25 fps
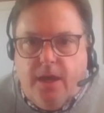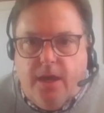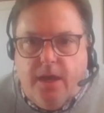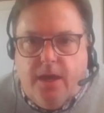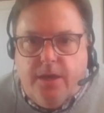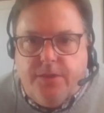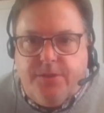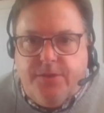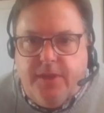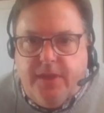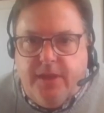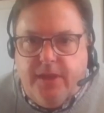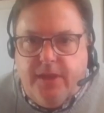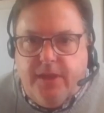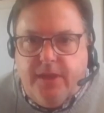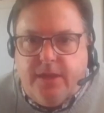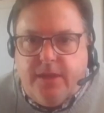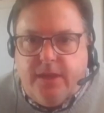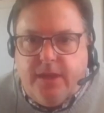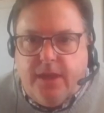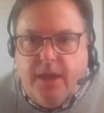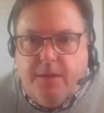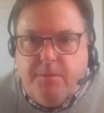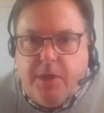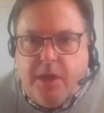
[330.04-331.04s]
I think,
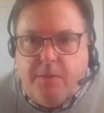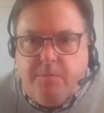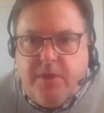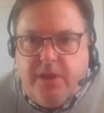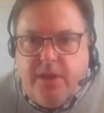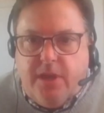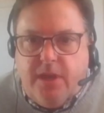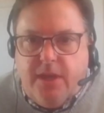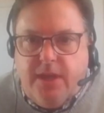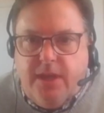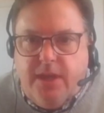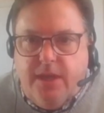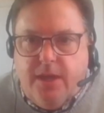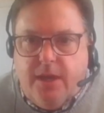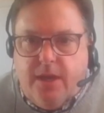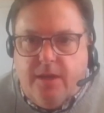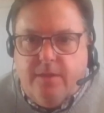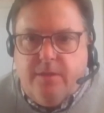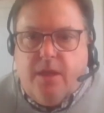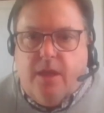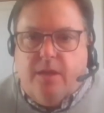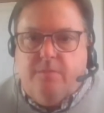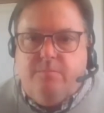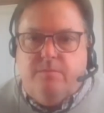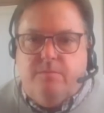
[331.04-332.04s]

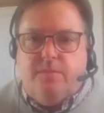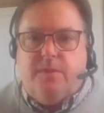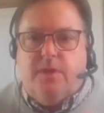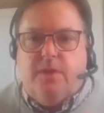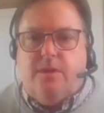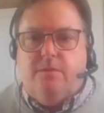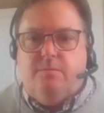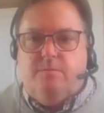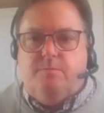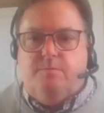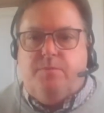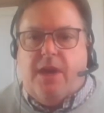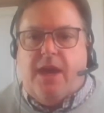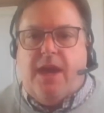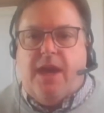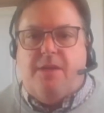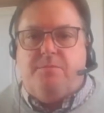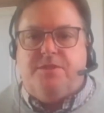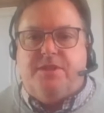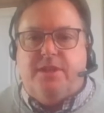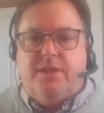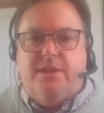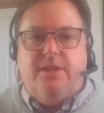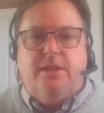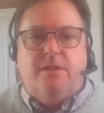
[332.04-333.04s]
I'm
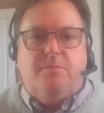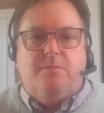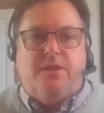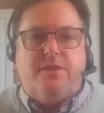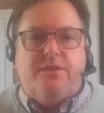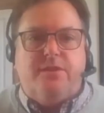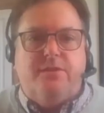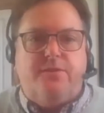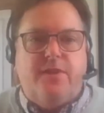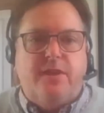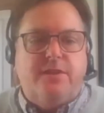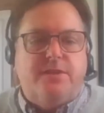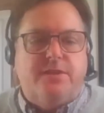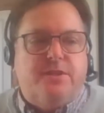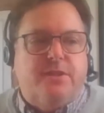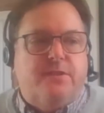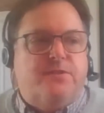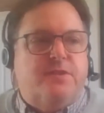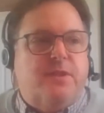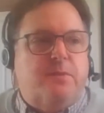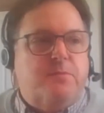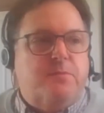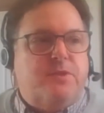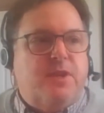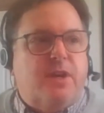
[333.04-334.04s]
perhaps a little bit defensive
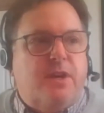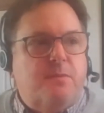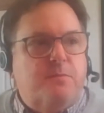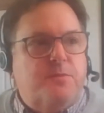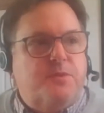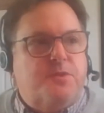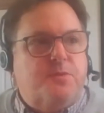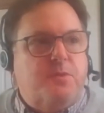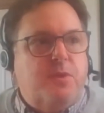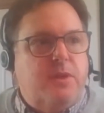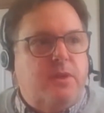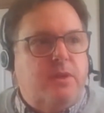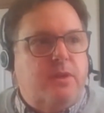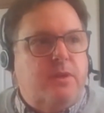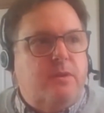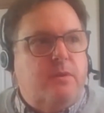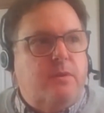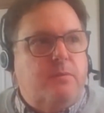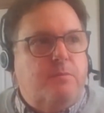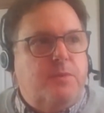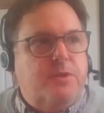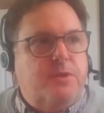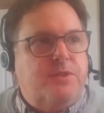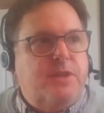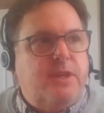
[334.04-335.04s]
sometimes when,
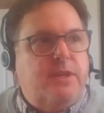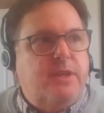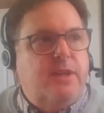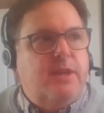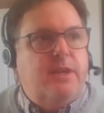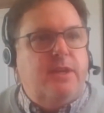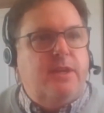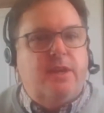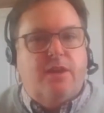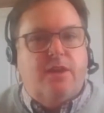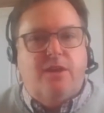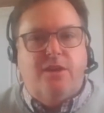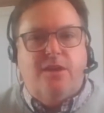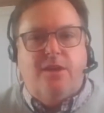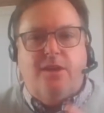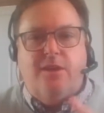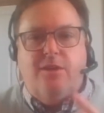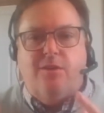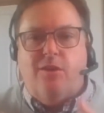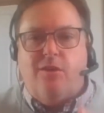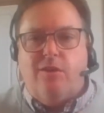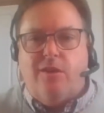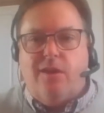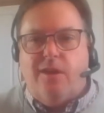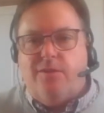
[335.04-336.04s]
particularly early
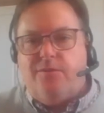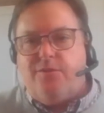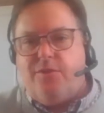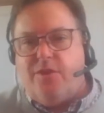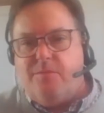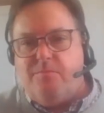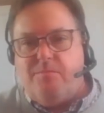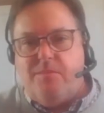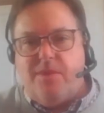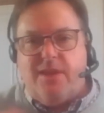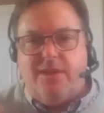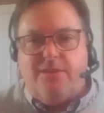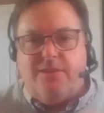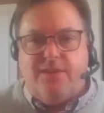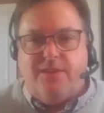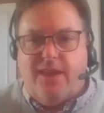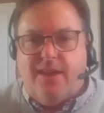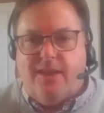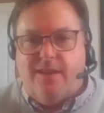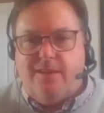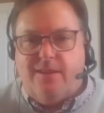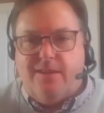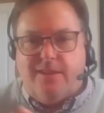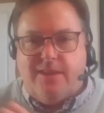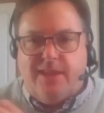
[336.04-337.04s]
on after I'd made
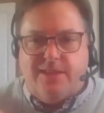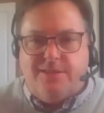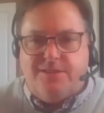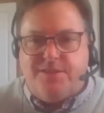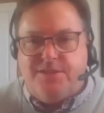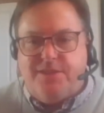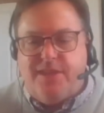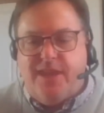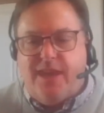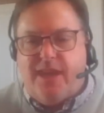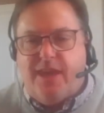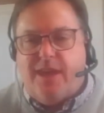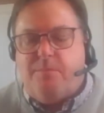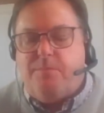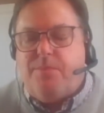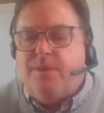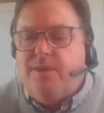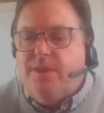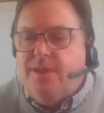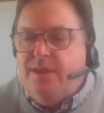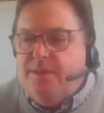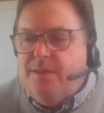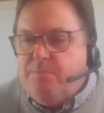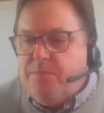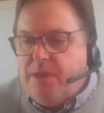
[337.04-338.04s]
that step,
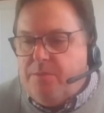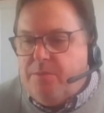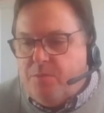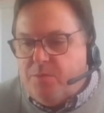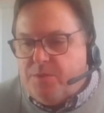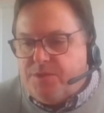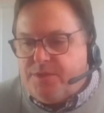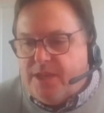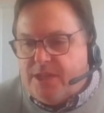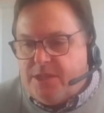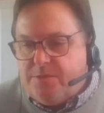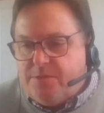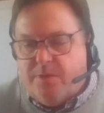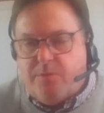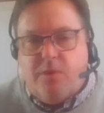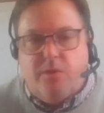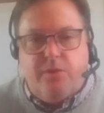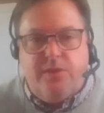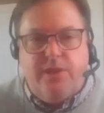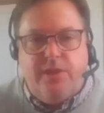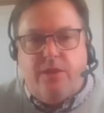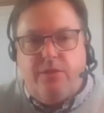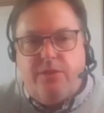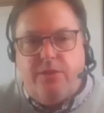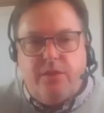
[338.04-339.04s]
people would say to me, well,
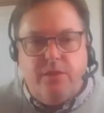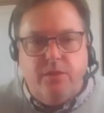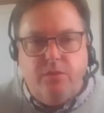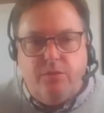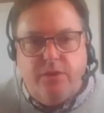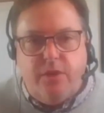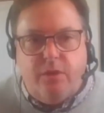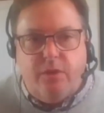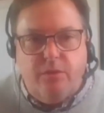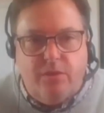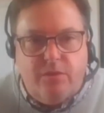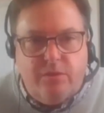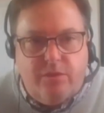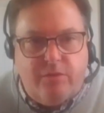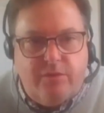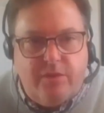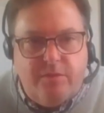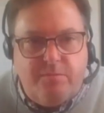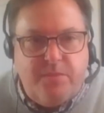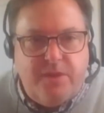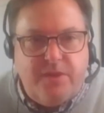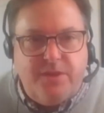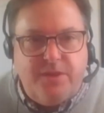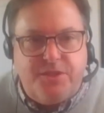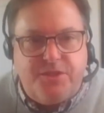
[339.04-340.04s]
now that you're no longer in
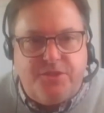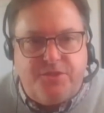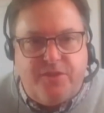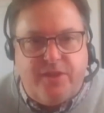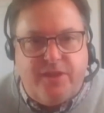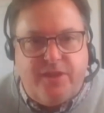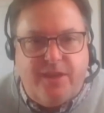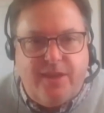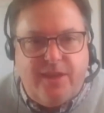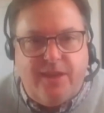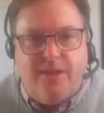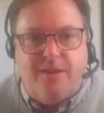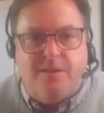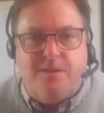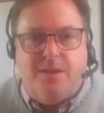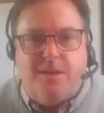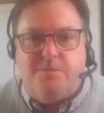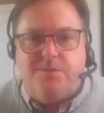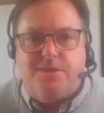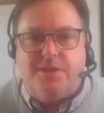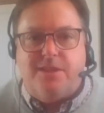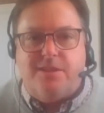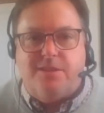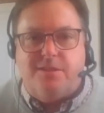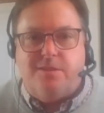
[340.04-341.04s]
ministry, and I was
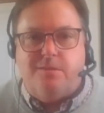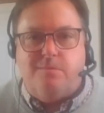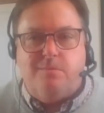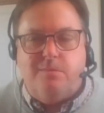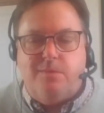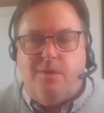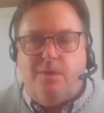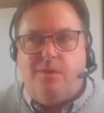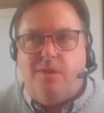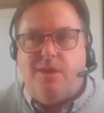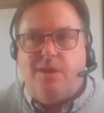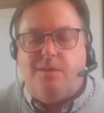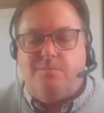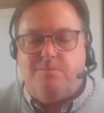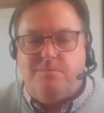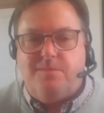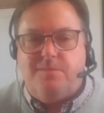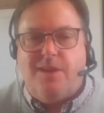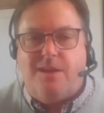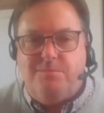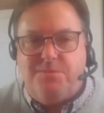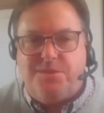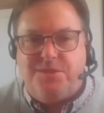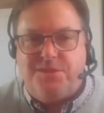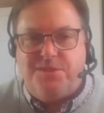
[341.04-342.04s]
saying to them, no,
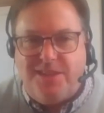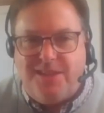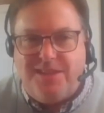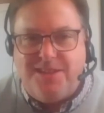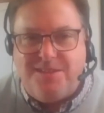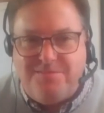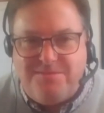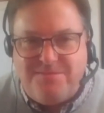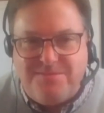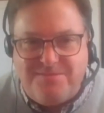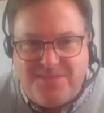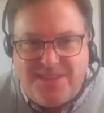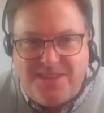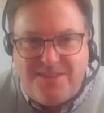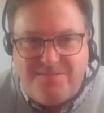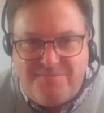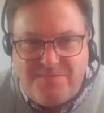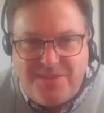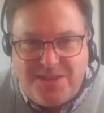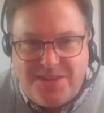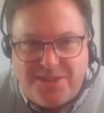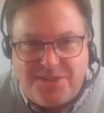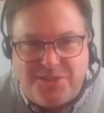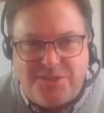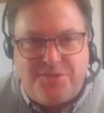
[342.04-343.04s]
I'm still in
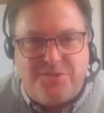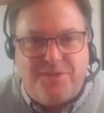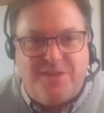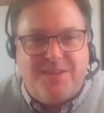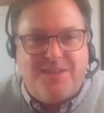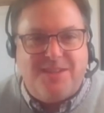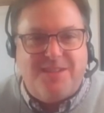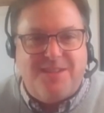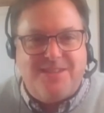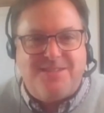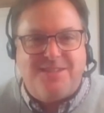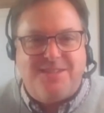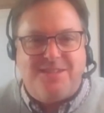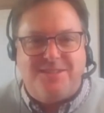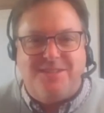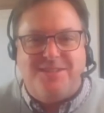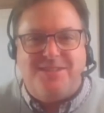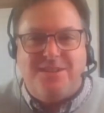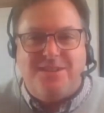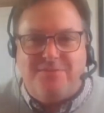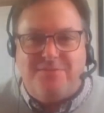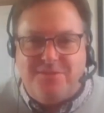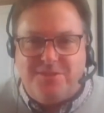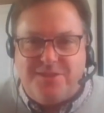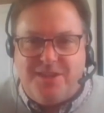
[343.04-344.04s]
ministry. Yeah. It's just a
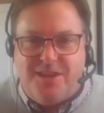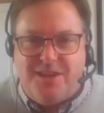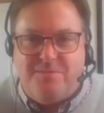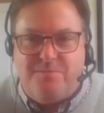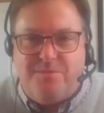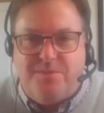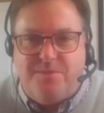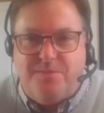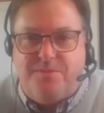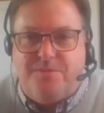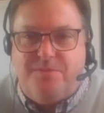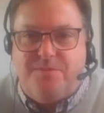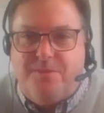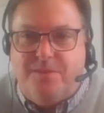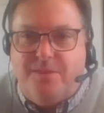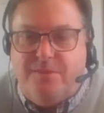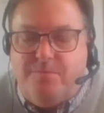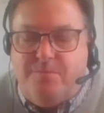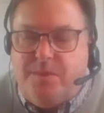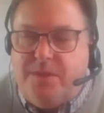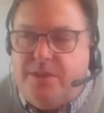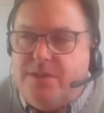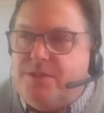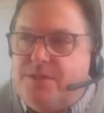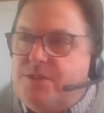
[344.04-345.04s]
different type of
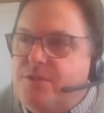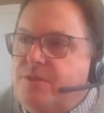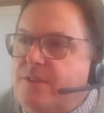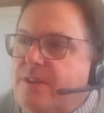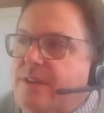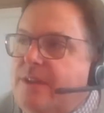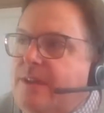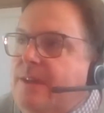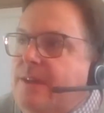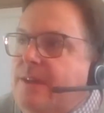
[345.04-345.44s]
ministry.